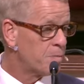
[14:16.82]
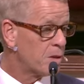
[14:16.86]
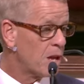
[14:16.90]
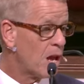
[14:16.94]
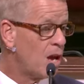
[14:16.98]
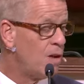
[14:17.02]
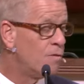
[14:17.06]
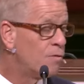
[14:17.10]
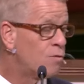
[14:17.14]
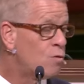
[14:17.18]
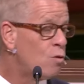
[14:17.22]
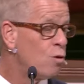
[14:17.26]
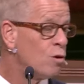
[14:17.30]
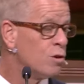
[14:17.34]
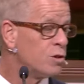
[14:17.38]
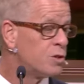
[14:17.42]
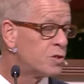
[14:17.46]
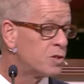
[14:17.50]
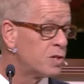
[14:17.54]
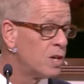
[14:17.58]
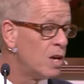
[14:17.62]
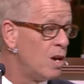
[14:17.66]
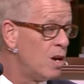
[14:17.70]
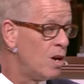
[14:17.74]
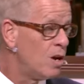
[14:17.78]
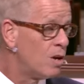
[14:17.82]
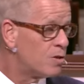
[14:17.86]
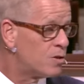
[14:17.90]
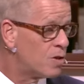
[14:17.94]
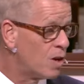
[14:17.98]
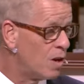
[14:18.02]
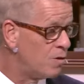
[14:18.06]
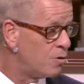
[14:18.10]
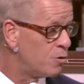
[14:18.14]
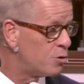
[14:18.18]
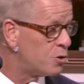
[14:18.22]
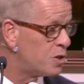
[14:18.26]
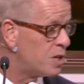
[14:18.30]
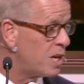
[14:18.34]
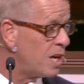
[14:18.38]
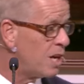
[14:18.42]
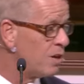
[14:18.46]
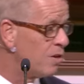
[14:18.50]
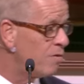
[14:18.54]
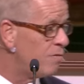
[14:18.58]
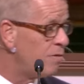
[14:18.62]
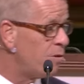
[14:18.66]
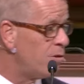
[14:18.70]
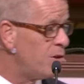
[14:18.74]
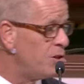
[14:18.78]
And of course, to understand
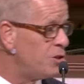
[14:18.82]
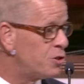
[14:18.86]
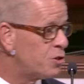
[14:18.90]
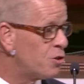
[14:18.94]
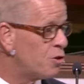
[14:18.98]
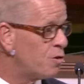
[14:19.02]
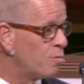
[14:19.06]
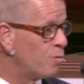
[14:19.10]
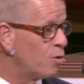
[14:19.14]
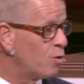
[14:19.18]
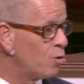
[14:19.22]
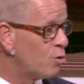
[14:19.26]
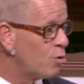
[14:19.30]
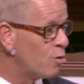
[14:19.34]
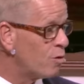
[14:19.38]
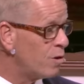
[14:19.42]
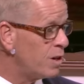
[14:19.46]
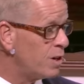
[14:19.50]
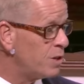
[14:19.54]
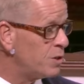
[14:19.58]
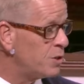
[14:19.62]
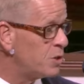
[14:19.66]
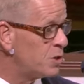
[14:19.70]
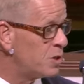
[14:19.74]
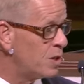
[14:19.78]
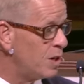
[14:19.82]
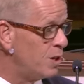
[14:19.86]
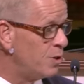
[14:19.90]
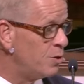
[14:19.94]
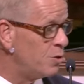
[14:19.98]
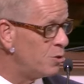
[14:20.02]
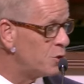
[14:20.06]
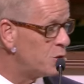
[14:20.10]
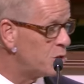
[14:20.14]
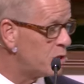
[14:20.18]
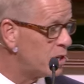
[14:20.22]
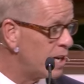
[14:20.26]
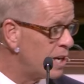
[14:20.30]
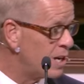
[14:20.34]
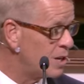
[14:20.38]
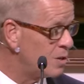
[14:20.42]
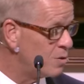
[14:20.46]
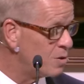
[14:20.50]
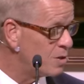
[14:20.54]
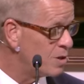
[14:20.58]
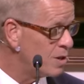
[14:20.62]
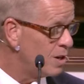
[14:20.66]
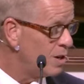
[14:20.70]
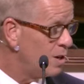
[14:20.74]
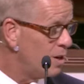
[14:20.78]
the very term glory is to understand
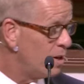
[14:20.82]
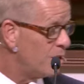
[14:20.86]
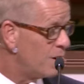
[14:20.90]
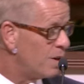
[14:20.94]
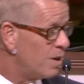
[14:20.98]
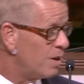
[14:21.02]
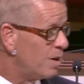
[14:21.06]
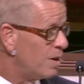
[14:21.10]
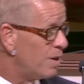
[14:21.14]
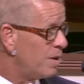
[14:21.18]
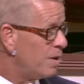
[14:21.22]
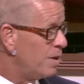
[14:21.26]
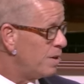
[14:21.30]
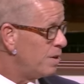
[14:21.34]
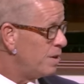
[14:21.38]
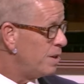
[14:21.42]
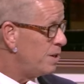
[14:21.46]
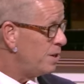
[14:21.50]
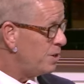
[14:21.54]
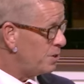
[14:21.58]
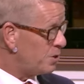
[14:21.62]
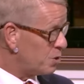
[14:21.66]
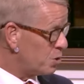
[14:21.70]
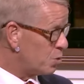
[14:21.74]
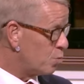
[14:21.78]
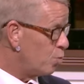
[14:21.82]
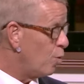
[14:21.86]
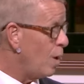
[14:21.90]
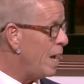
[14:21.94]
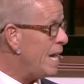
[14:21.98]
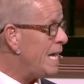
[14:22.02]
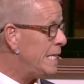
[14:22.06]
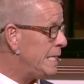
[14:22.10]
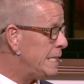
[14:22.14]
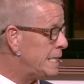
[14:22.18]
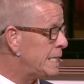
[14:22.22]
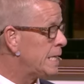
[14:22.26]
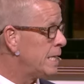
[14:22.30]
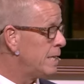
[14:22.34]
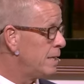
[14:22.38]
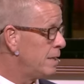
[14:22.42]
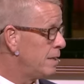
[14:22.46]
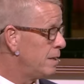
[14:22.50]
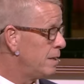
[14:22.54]
that it is weight,